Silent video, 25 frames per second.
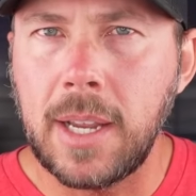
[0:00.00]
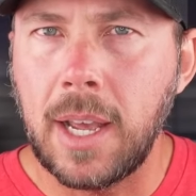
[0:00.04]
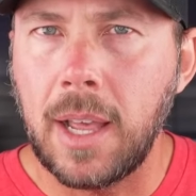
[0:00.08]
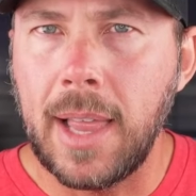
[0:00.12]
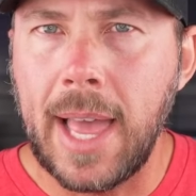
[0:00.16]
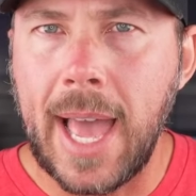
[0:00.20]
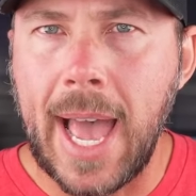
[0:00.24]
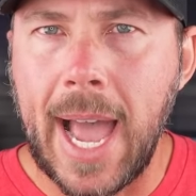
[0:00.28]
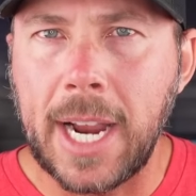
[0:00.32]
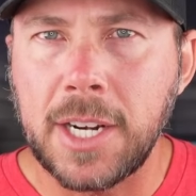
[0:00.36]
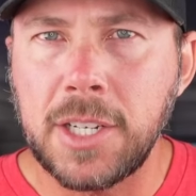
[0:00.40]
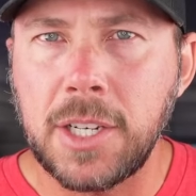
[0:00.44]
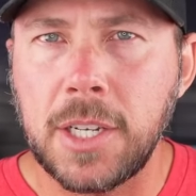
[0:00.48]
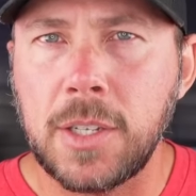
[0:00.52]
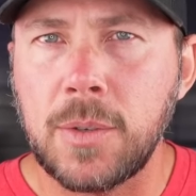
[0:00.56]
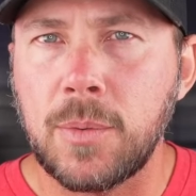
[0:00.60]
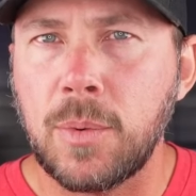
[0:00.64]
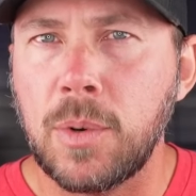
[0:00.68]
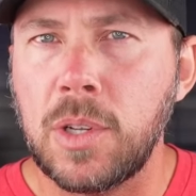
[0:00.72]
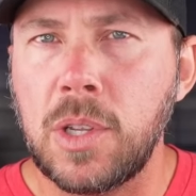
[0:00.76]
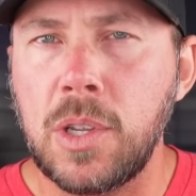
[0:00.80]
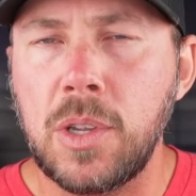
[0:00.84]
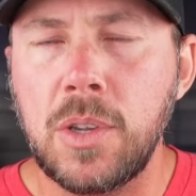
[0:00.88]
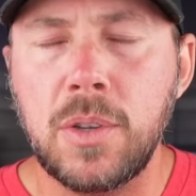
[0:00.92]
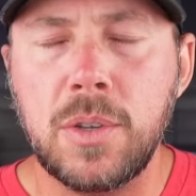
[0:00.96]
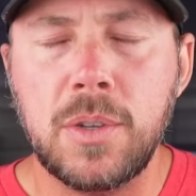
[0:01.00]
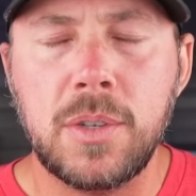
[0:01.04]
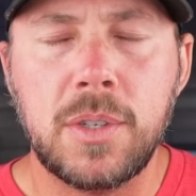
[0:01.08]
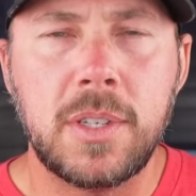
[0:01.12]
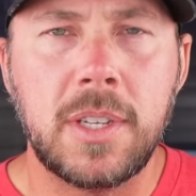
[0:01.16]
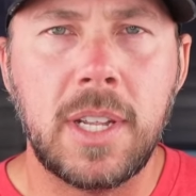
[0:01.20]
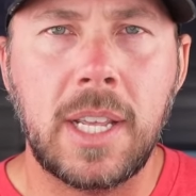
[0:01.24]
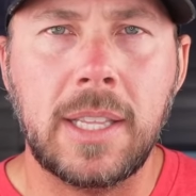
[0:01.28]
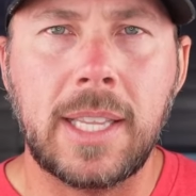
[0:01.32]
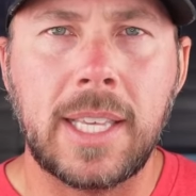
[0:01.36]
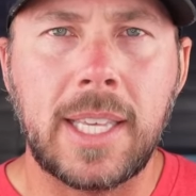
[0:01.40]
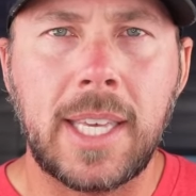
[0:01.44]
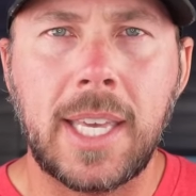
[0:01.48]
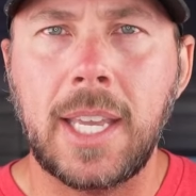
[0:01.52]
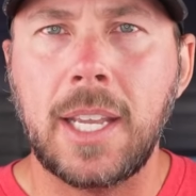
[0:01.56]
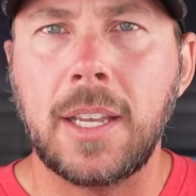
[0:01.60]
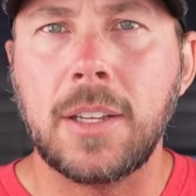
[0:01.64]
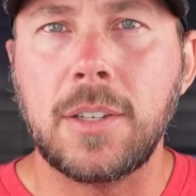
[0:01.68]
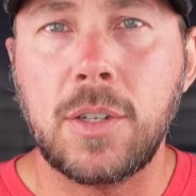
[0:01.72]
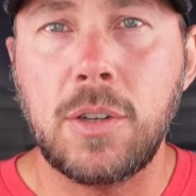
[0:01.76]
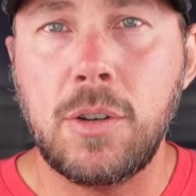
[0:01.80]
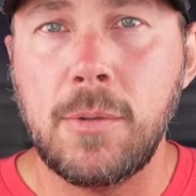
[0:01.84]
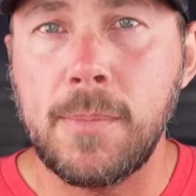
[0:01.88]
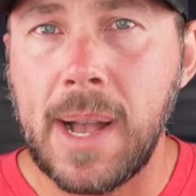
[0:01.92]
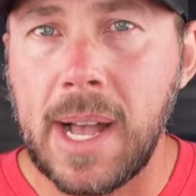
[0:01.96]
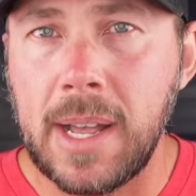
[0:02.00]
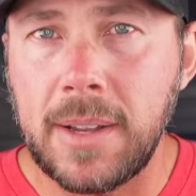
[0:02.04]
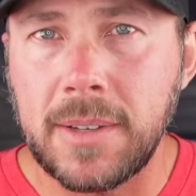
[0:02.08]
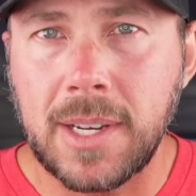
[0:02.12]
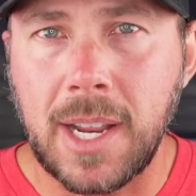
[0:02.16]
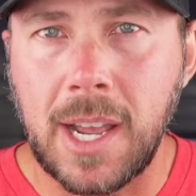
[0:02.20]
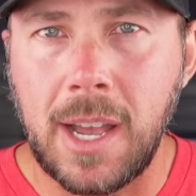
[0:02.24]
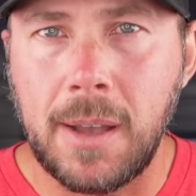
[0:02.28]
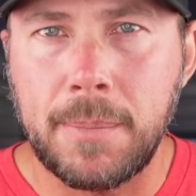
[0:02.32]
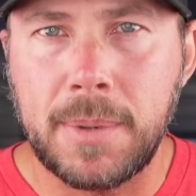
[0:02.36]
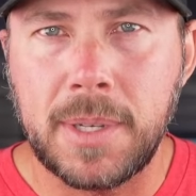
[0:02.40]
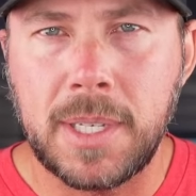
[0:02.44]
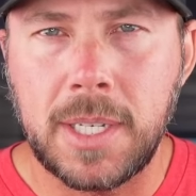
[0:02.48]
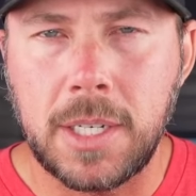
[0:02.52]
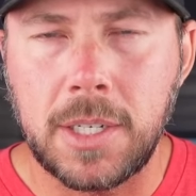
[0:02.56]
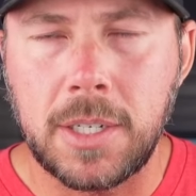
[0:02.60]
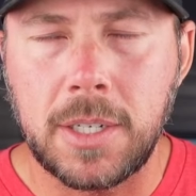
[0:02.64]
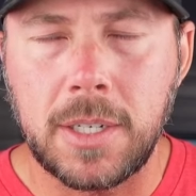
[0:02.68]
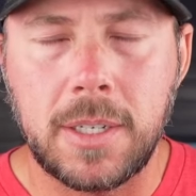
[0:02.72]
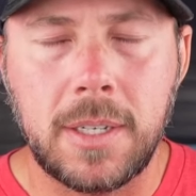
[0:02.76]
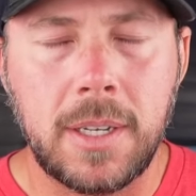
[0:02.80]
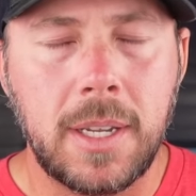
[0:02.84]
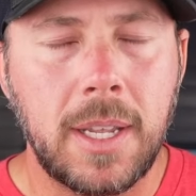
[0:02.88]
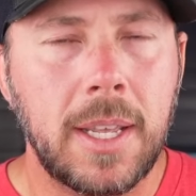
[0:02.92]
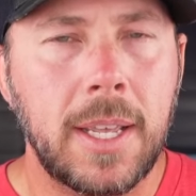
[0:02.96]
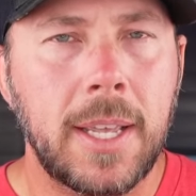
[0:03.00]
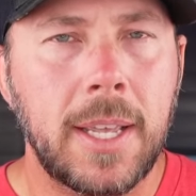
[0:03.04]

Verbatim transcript: L actions were used in the King of Two Miles competition,